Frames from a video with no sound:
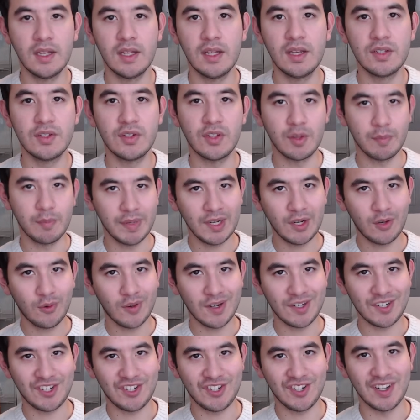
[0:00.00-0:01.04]
So the big
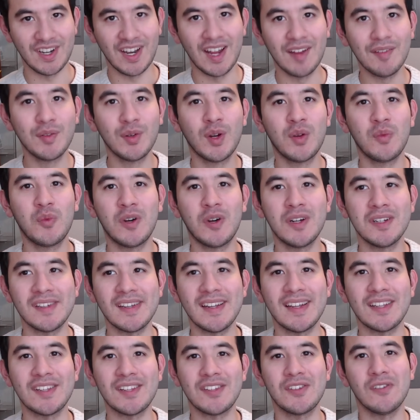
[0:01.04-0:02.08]
question everyone wants
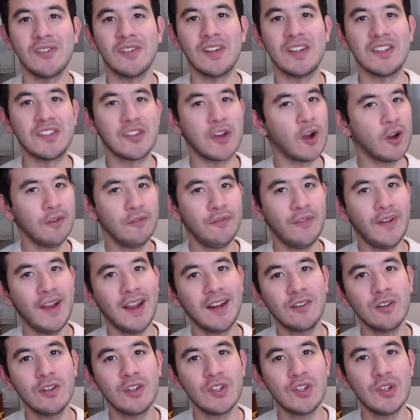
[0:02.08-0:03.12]
answered is
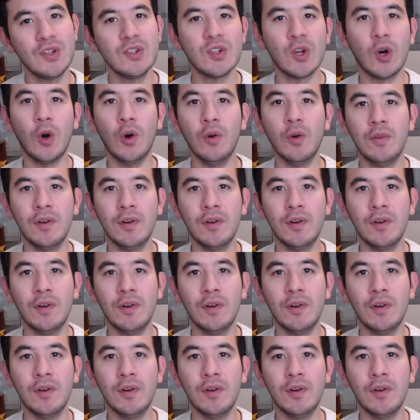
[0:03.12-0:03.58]
rFactor2's oval